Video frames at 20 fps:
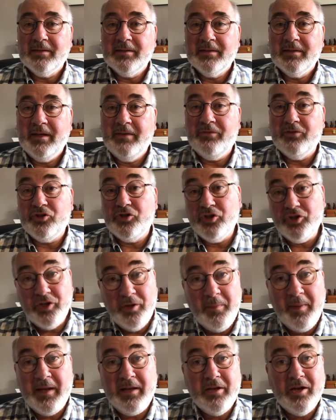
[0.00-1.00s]
if it shouldn't have
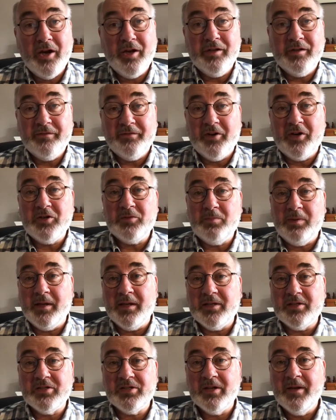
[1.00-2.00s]
been there in the first
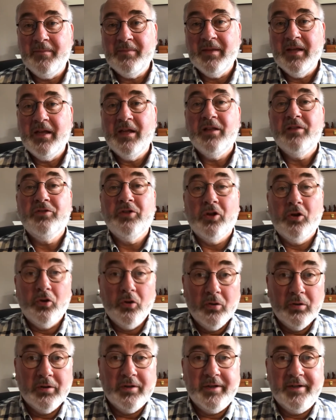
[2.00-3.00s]
place, the
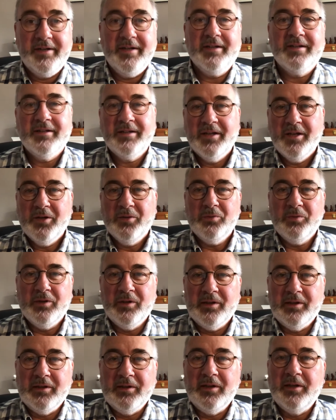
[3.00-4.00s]
Lord
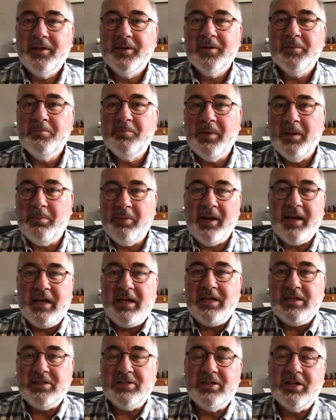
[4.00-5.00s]
will be
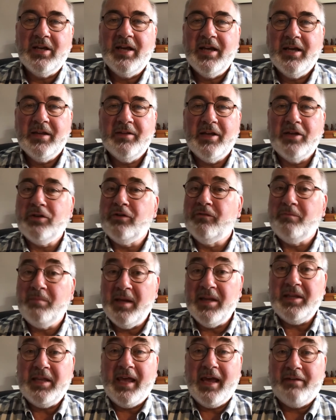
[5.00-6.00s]
pleased that you've
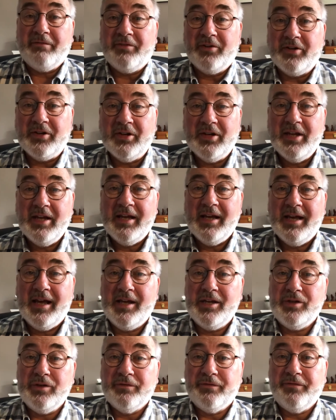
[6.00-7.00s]
made the effort
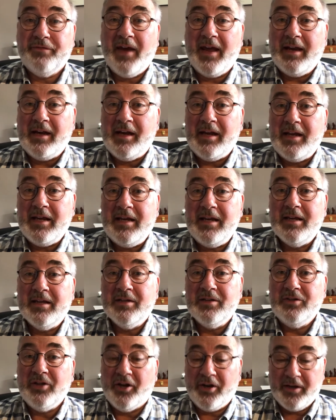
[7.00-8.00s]
and you've finally
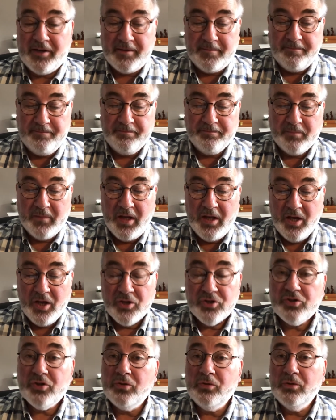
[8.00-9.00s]
done it.
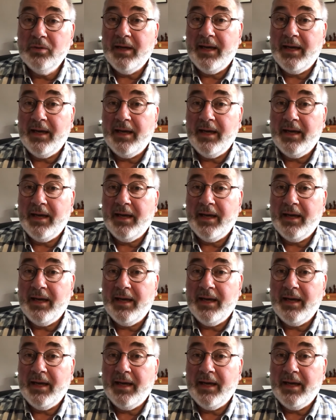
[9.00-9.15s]
So